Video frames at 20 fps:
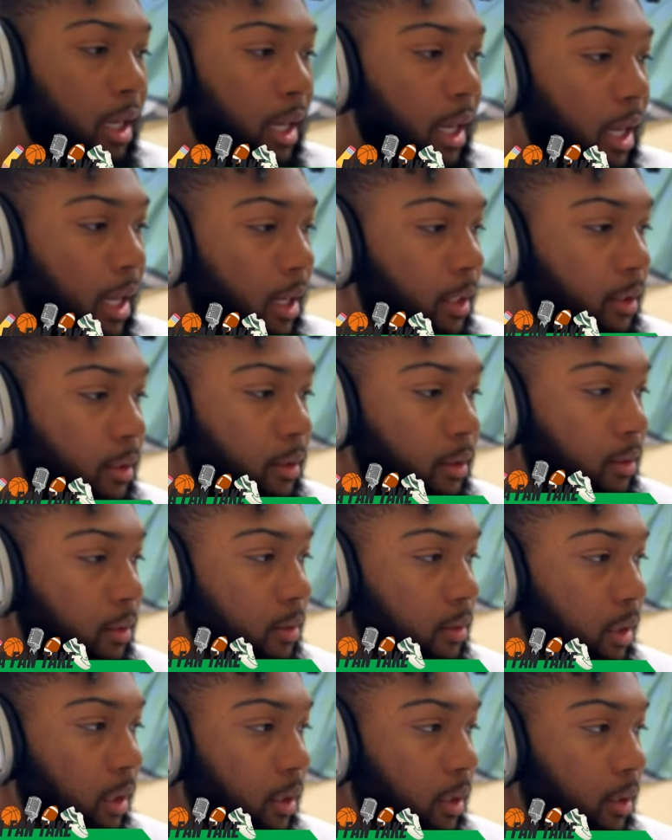And
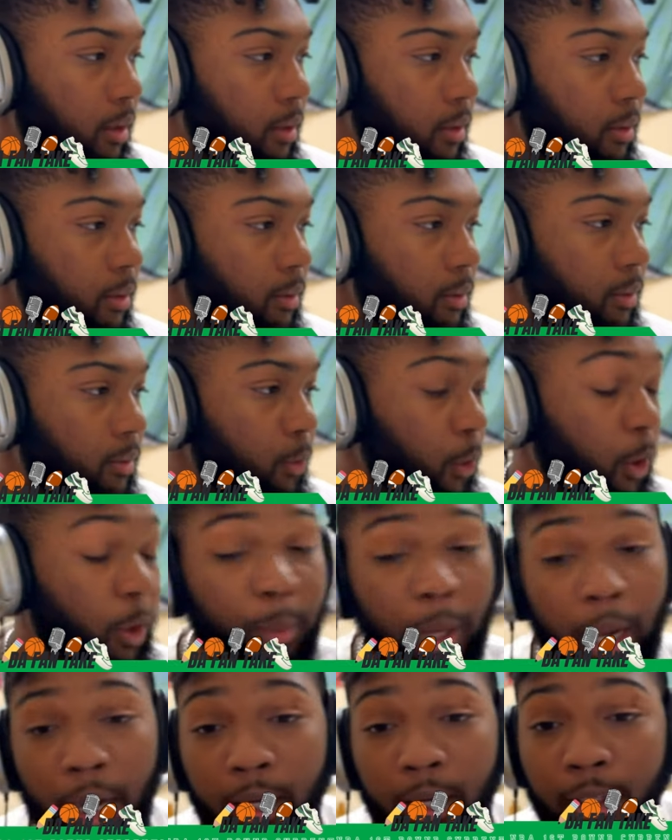um,
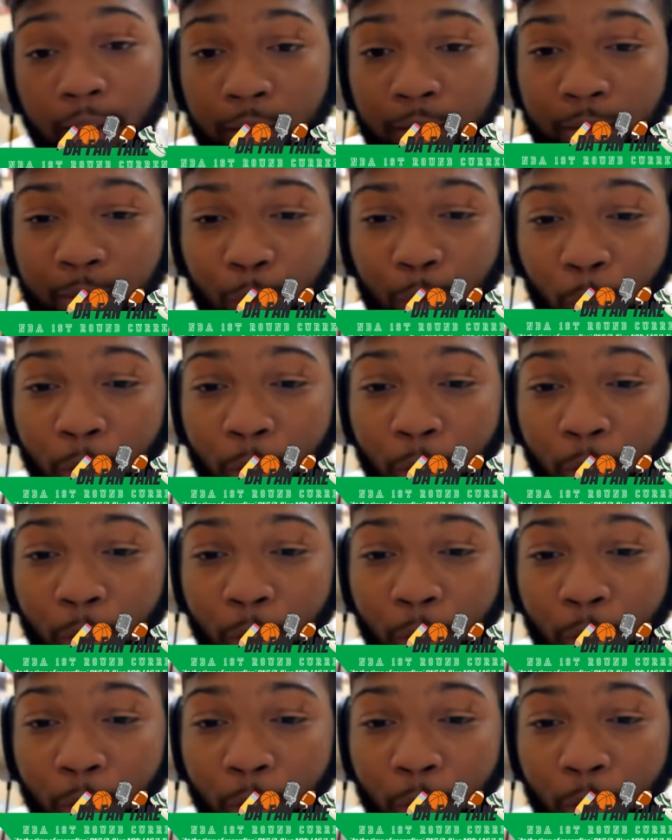rebounding